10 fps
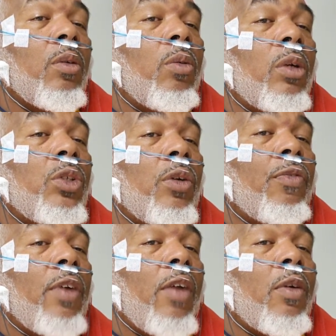What's your
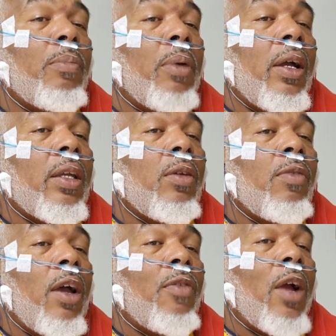favorite bike
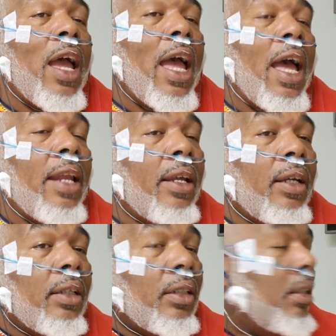you've ever
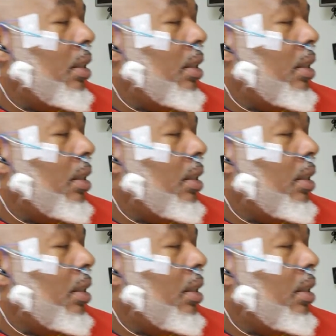had?